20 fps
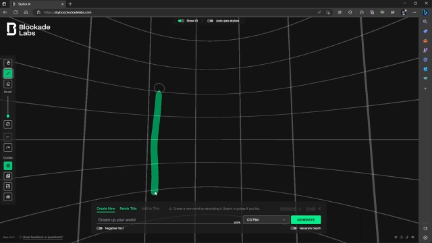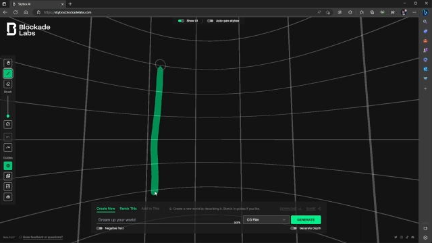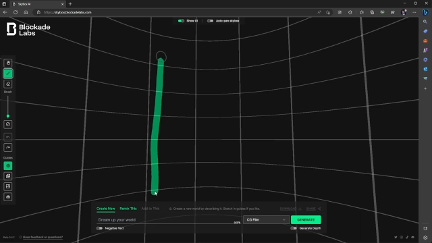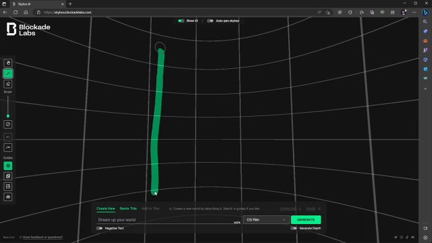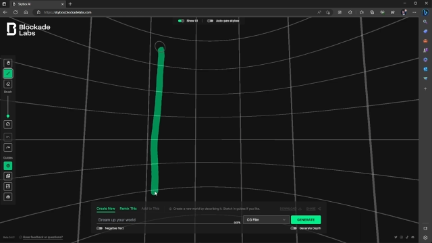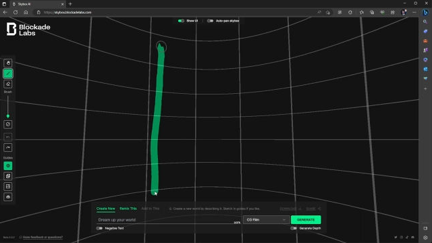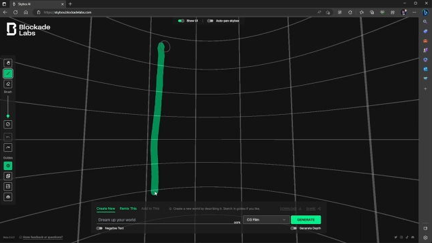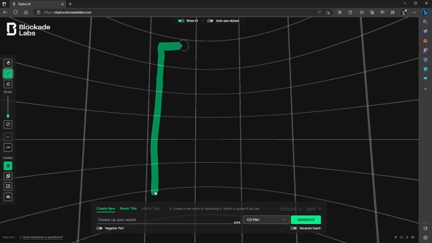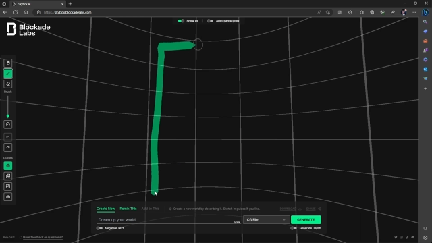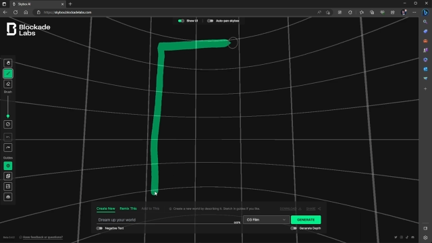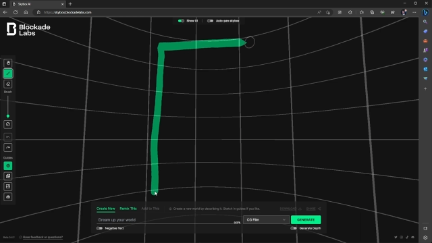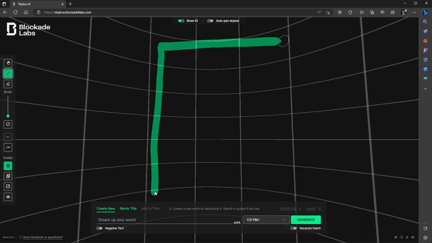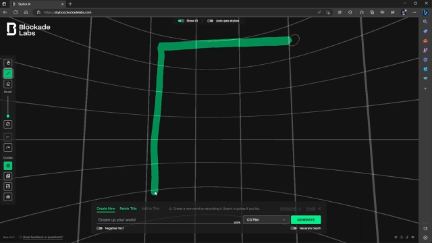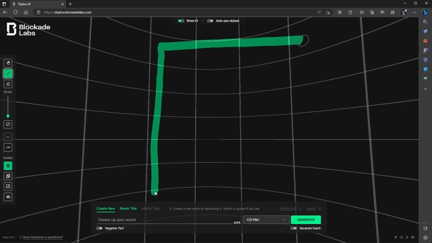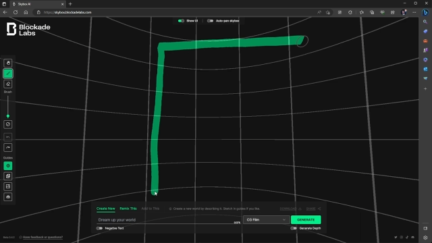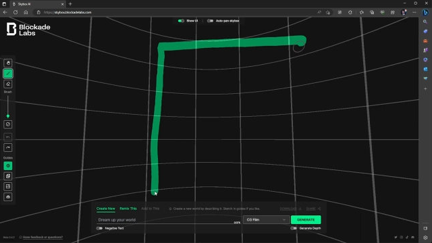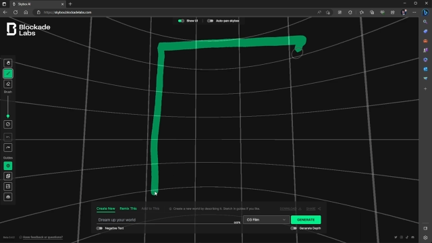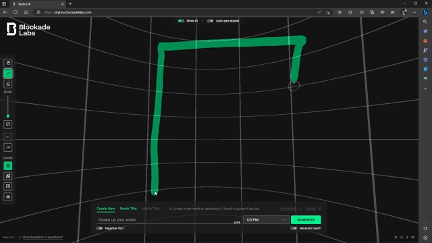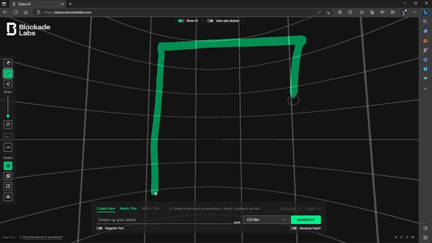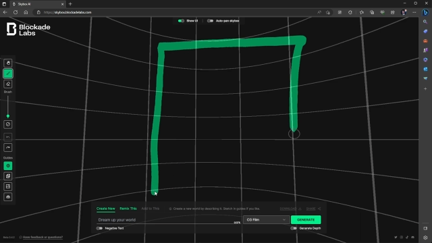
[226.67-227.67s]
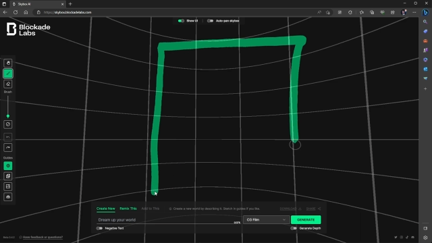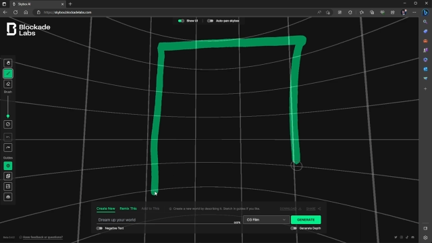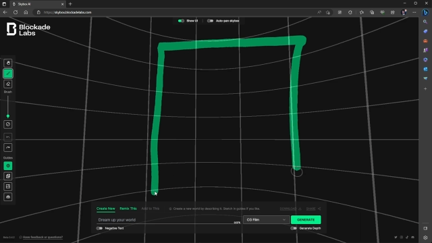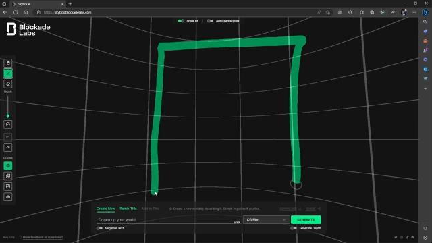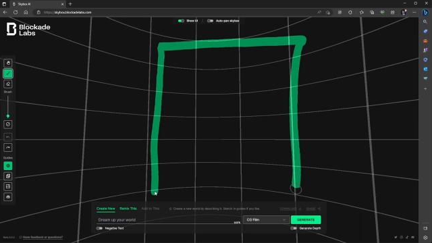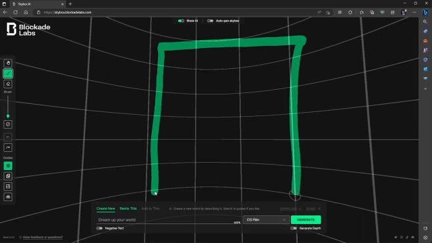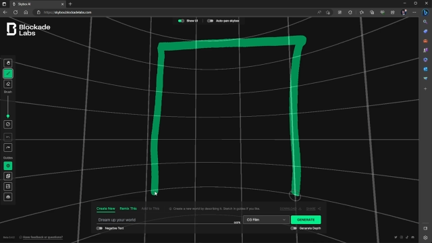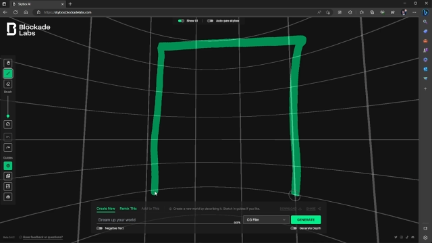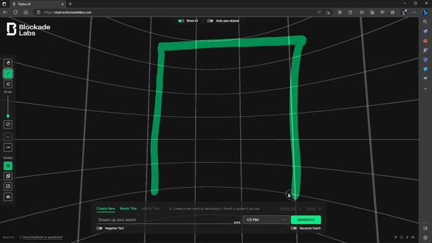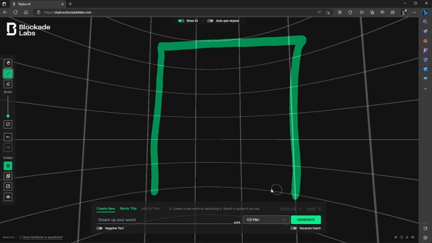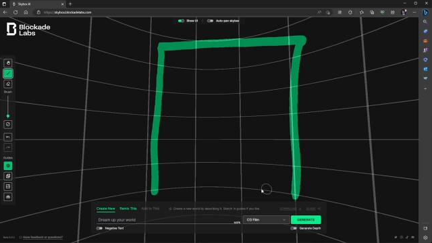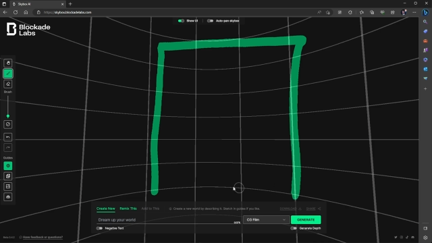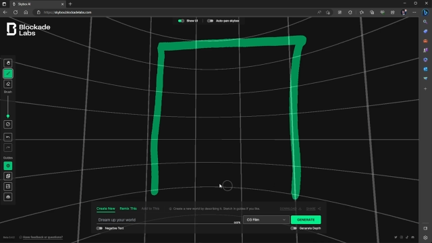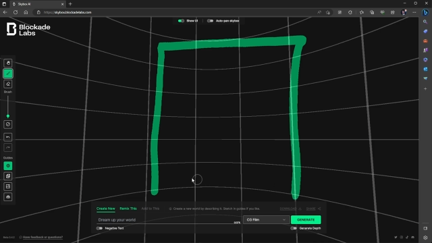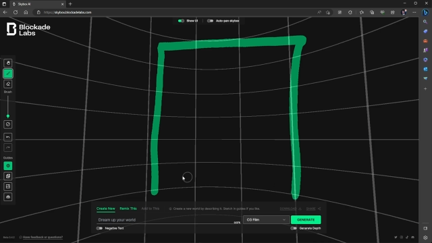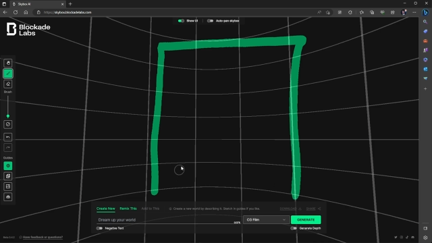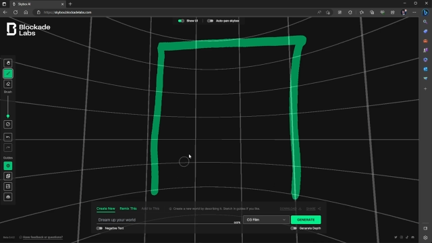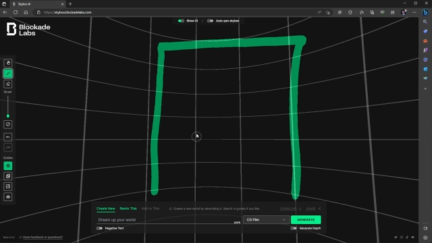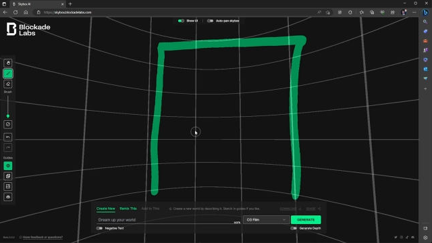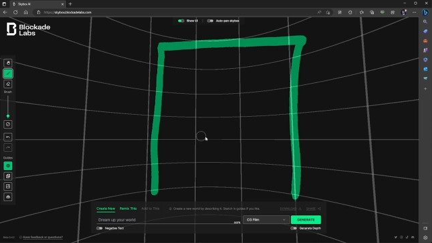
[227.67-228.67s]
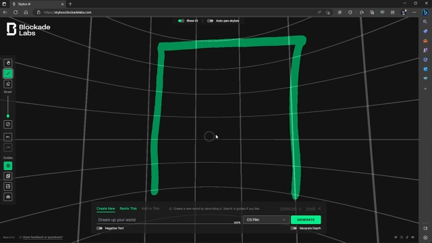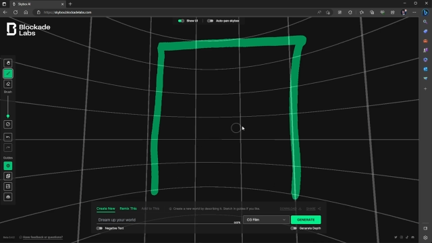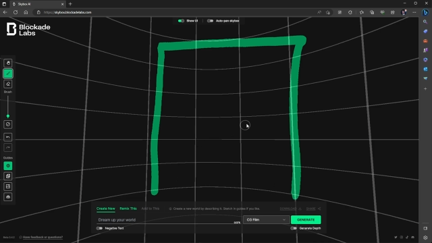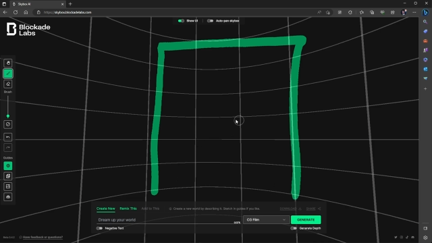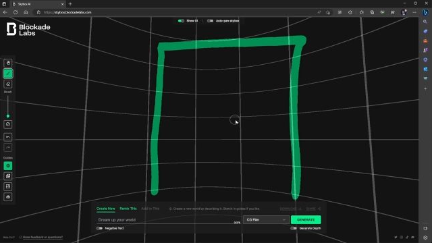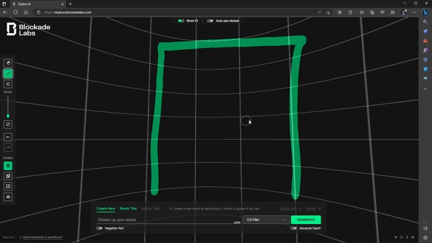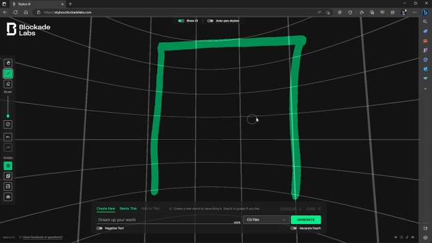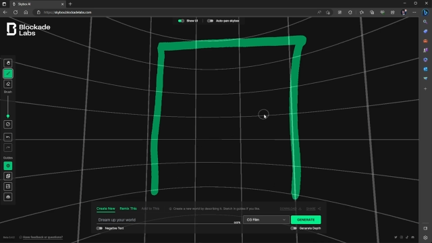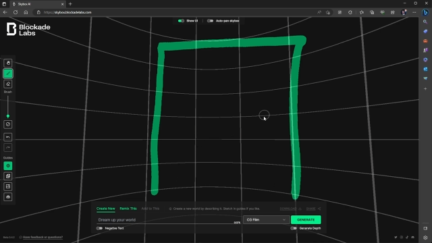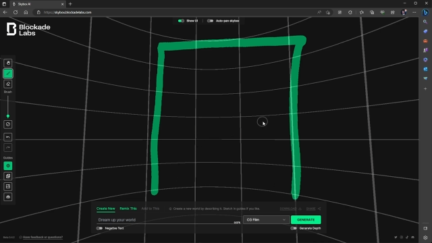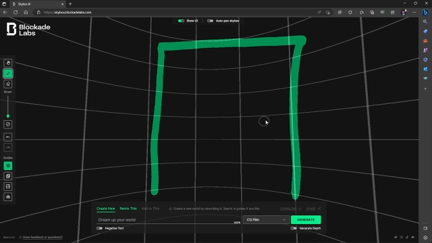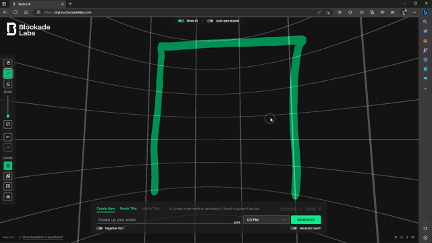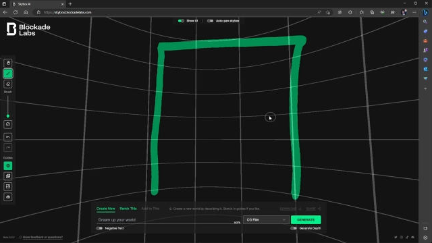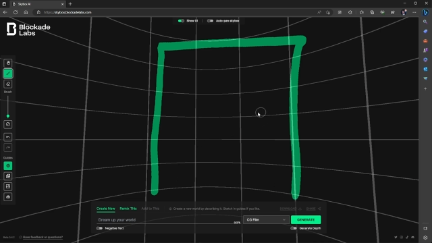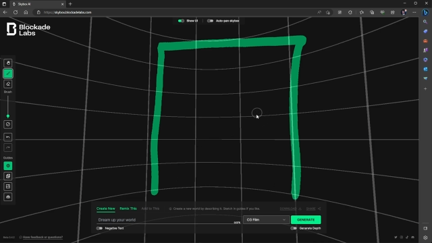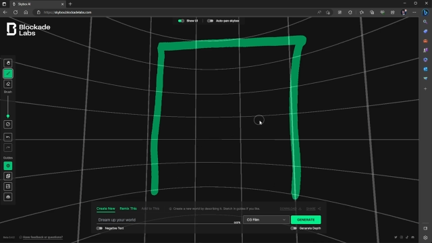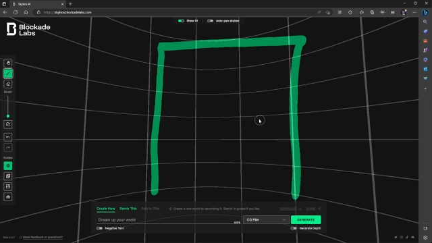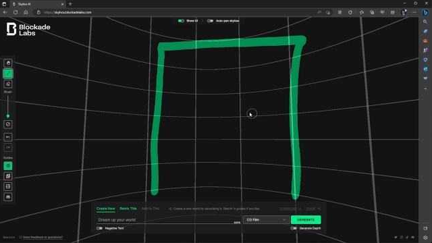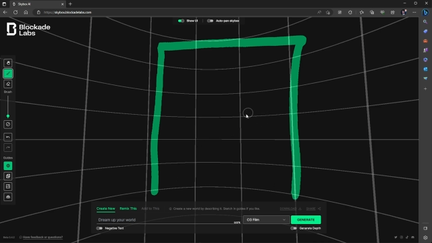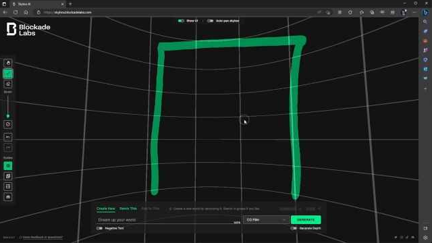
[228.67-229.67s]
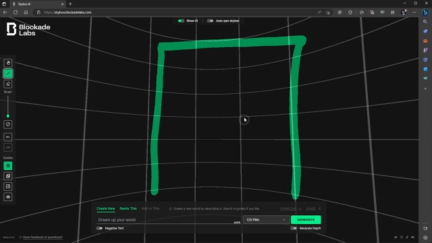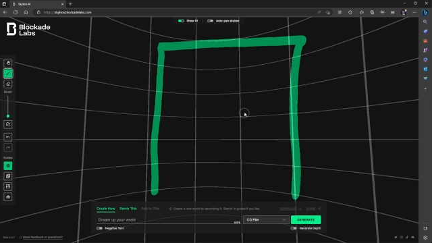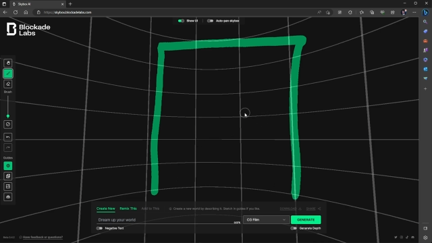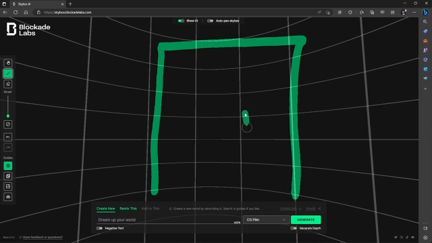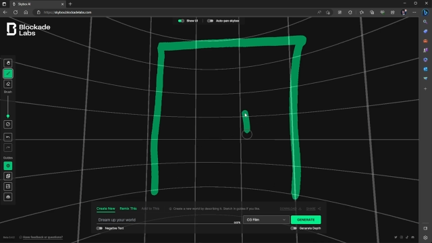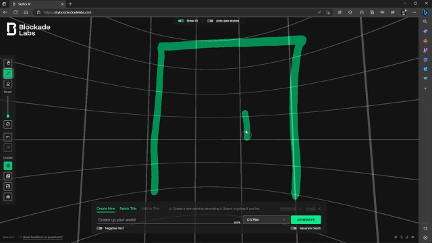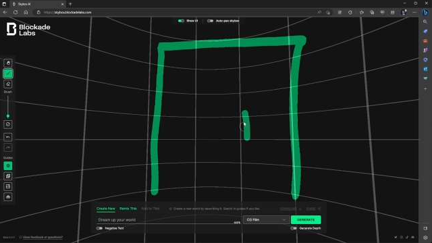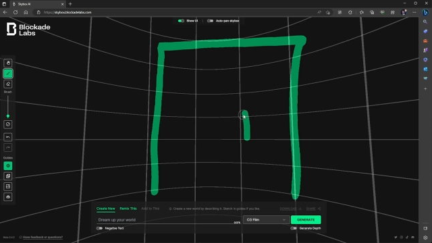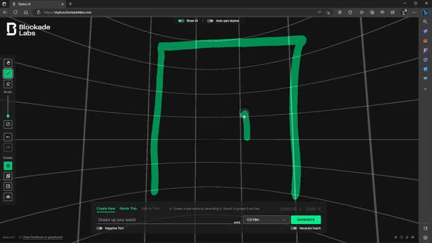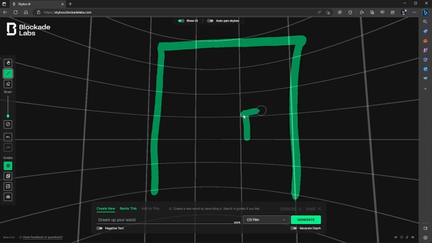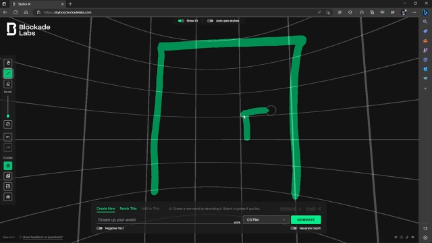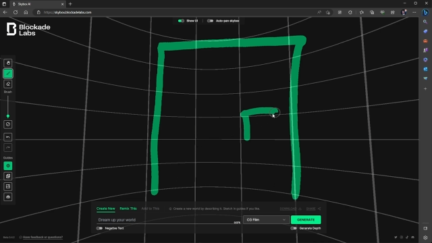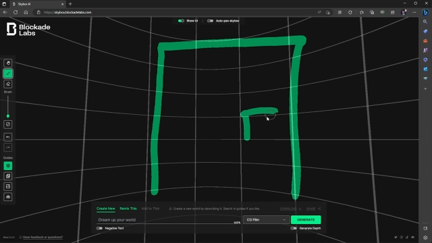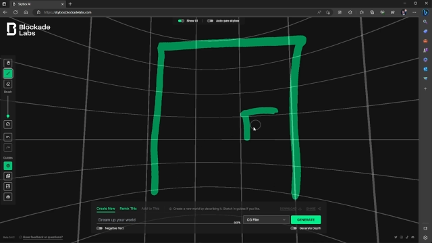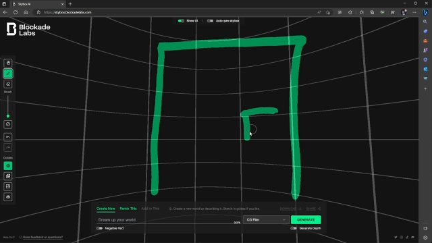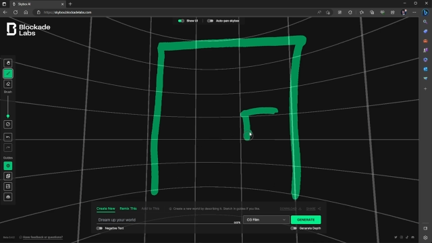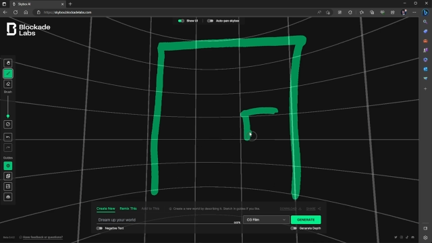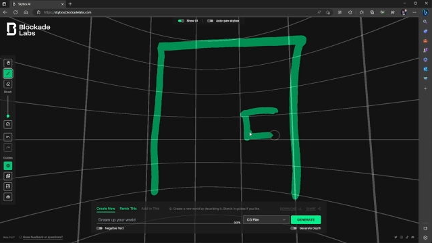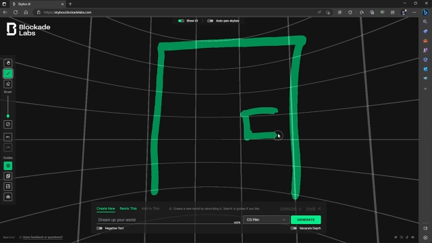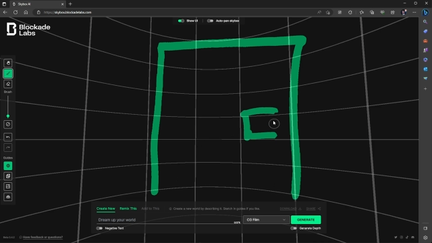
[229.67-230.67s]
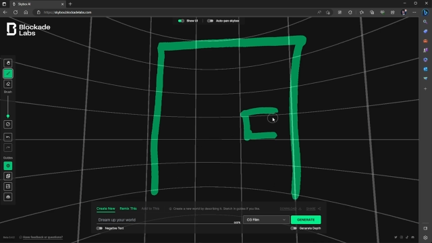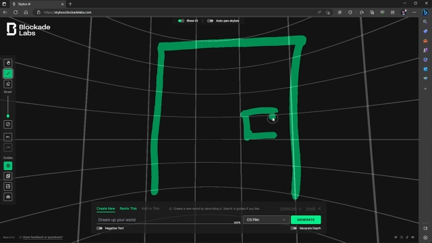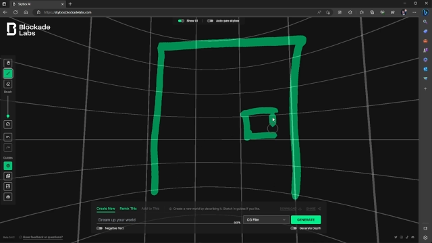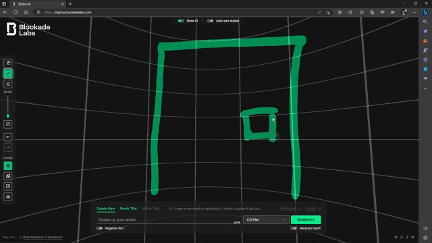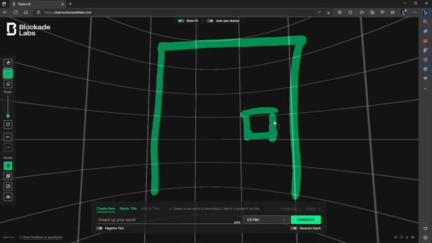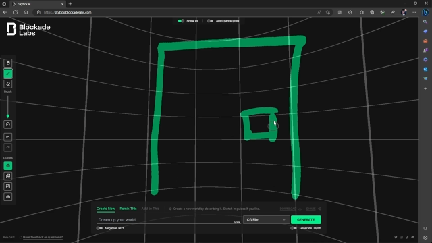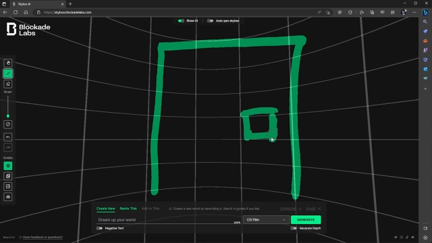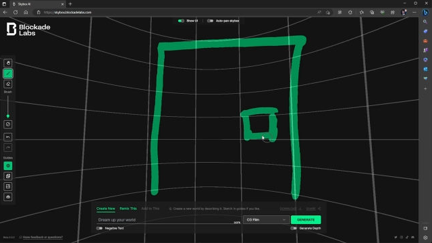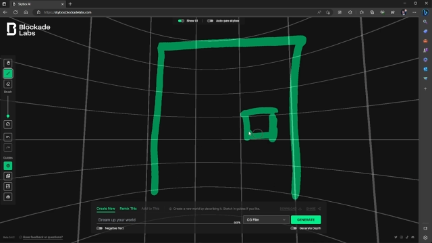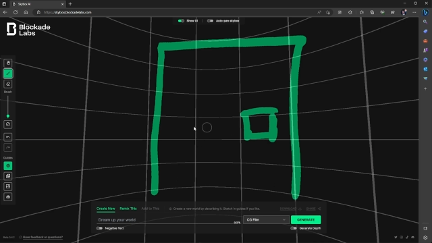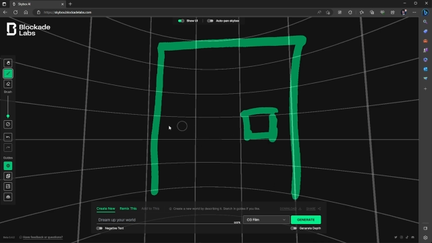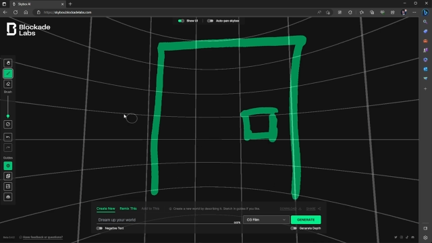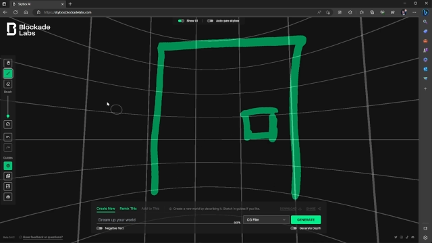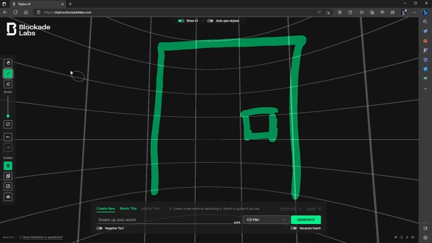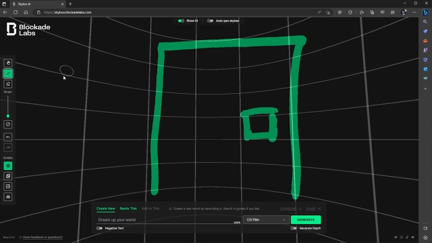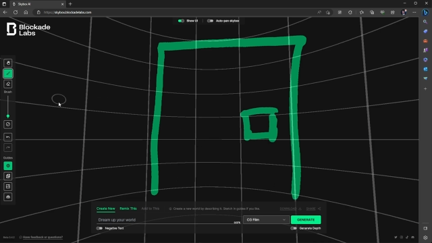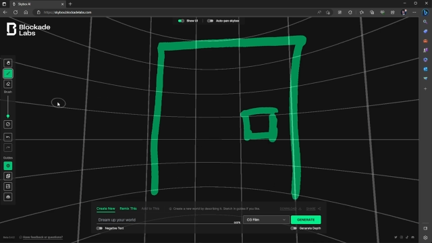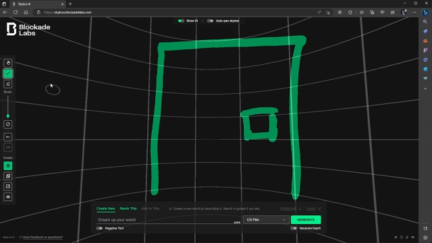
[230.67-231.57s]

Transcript: [unreadable: no face in view]